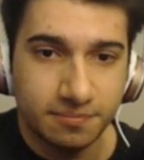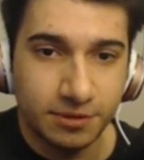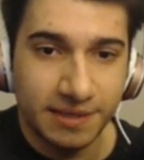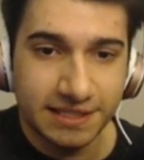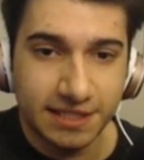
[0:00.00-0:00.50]

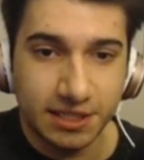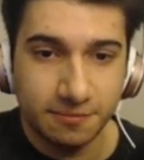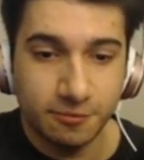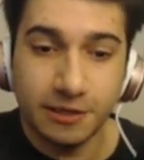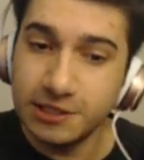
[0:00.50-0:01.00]
But
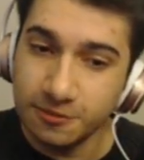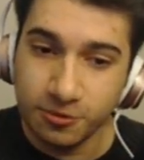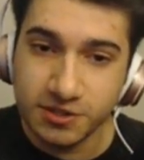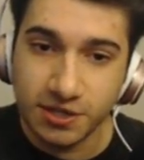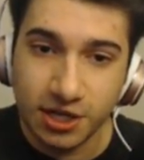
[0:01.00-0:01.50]
when my
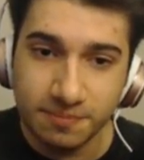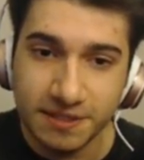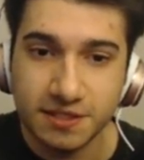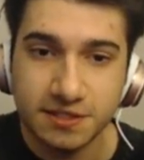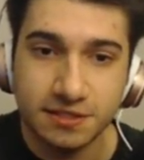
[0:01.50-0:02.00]
teleport's up,
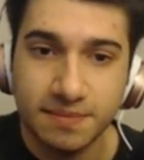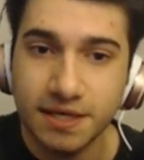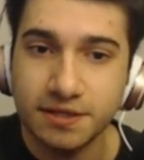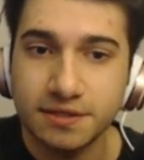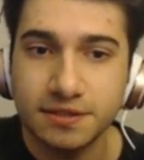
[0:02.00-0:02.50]
it doesn't
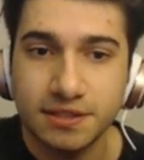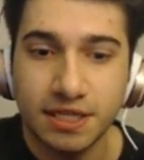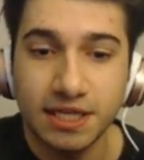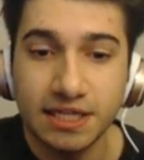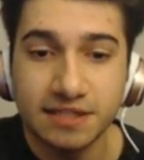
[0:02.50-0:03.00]
matter. I
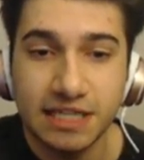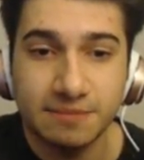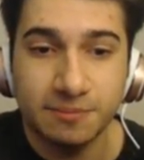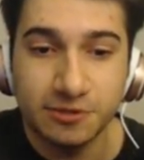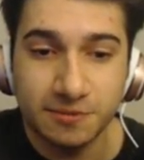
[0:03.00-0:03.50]
think he can take
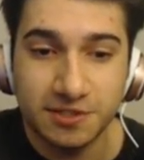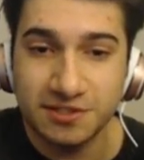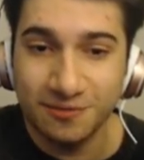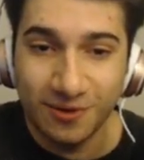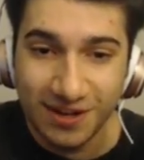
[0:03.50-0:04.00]
my blue as much as
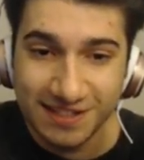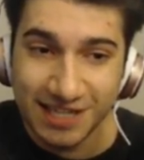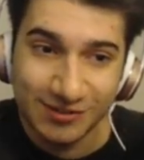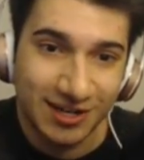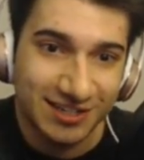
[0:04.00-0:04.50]
he wants.
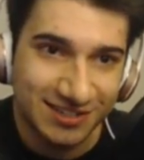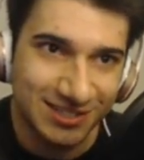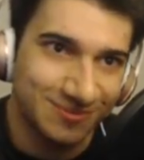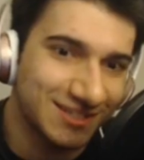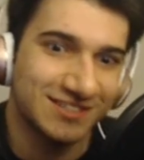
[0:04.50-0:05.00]
I have Hydra's
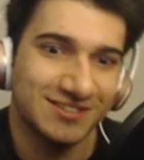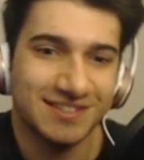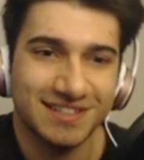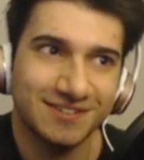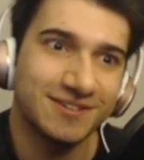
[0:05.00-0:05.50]
Levin, so it's
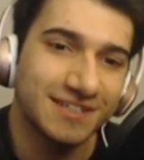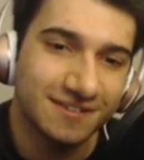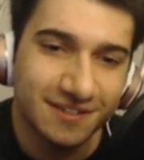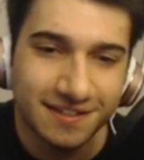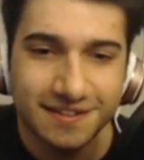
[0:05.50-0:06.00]
like whatever.